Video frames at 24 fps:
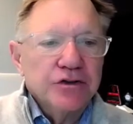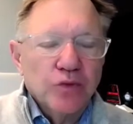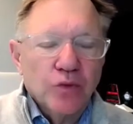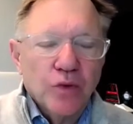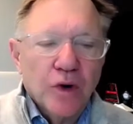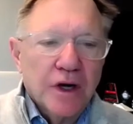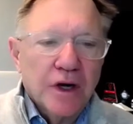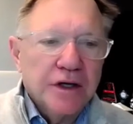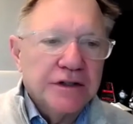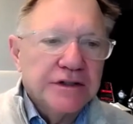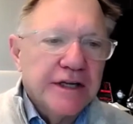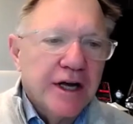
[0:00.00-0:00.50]

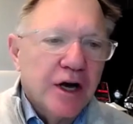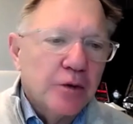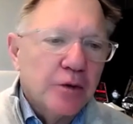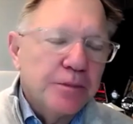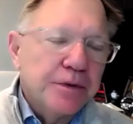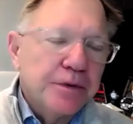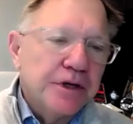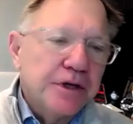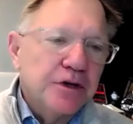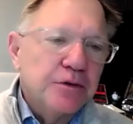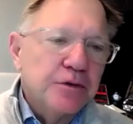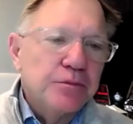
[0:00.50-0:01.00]
One is
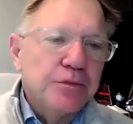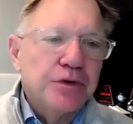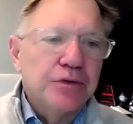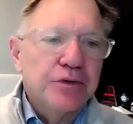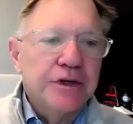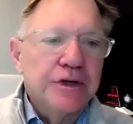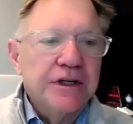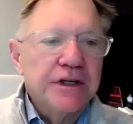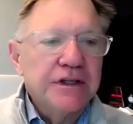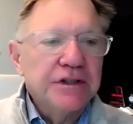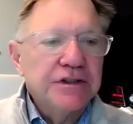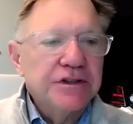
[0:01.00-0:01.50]
helping
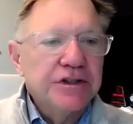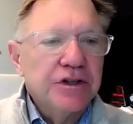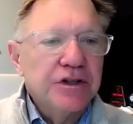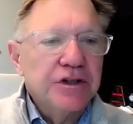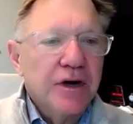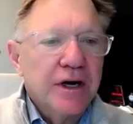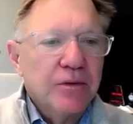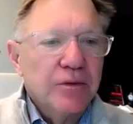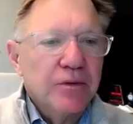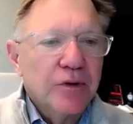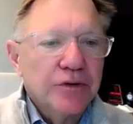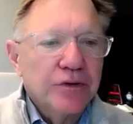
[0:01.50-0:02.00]
communities.
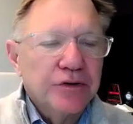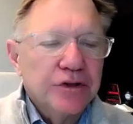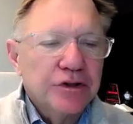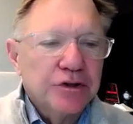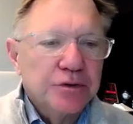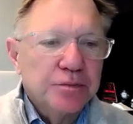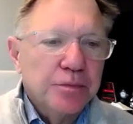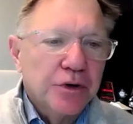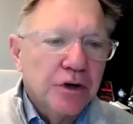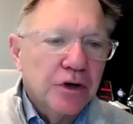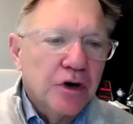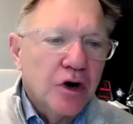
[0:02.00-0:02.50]
I wrote
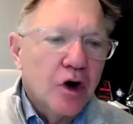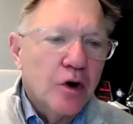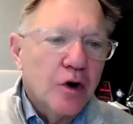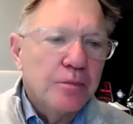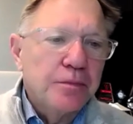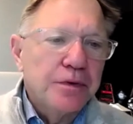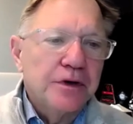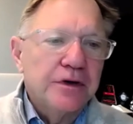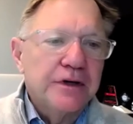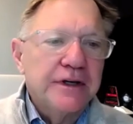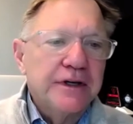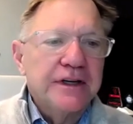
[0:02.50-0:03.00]
this book called
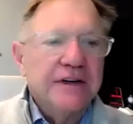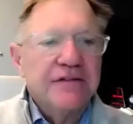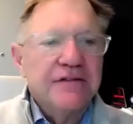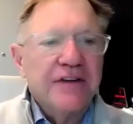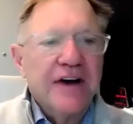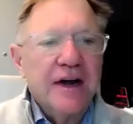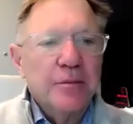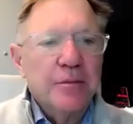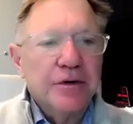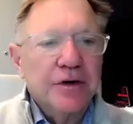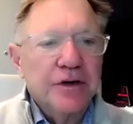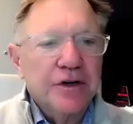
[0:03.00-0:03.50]
Building a
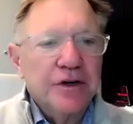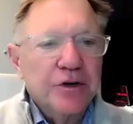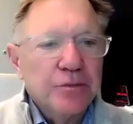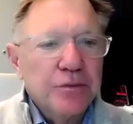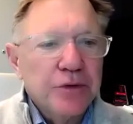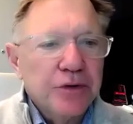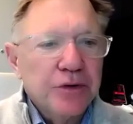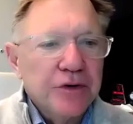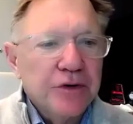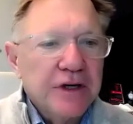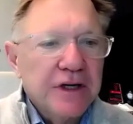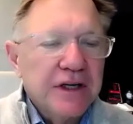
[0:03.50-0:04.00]
Vibrant
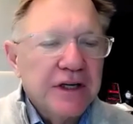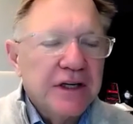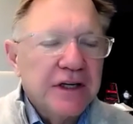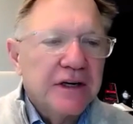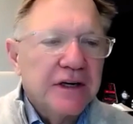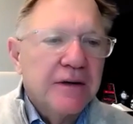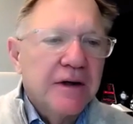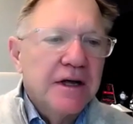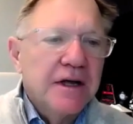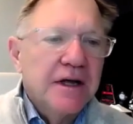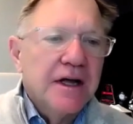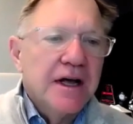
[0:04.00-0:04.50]
Community and